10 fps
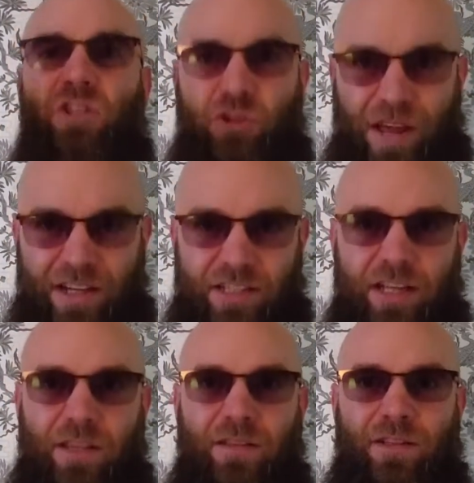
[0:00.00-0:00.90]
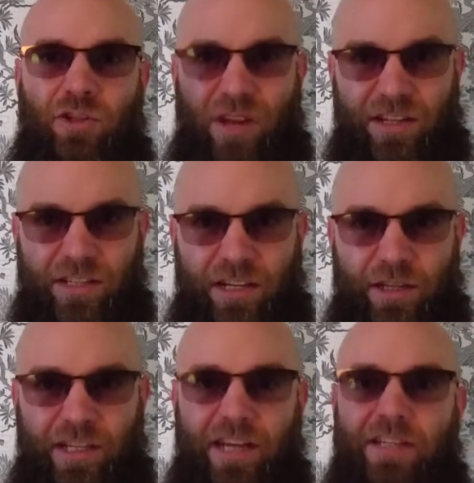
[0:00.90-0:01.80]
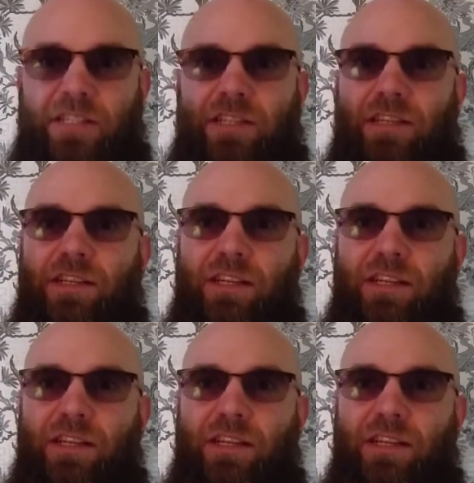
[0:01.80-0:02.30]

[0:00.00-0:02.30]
translate the text,